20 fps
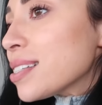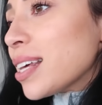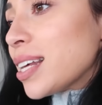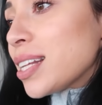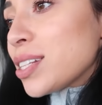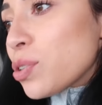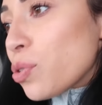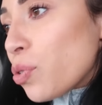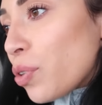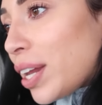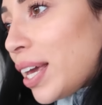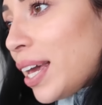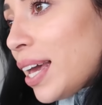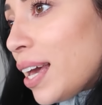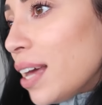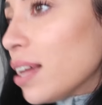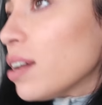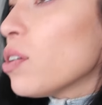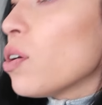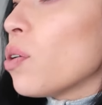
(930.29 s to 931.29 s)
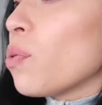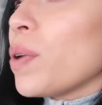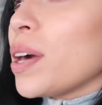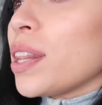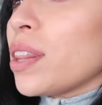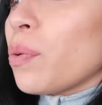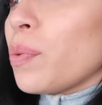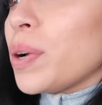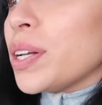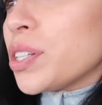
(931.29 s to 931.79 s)
that's already in or
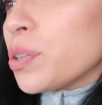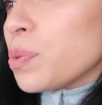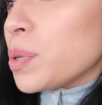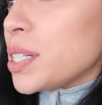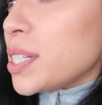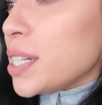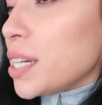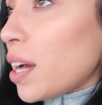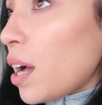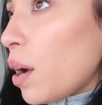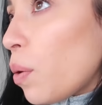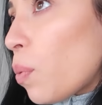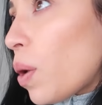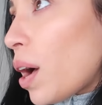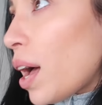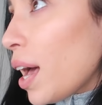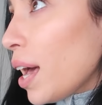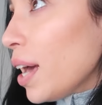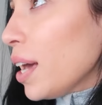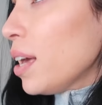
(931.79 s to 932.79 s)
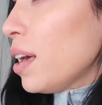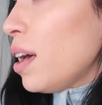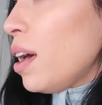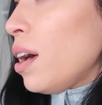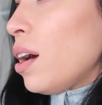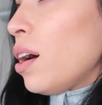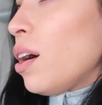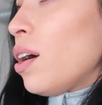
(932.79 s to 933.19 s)
whether we do a DIY.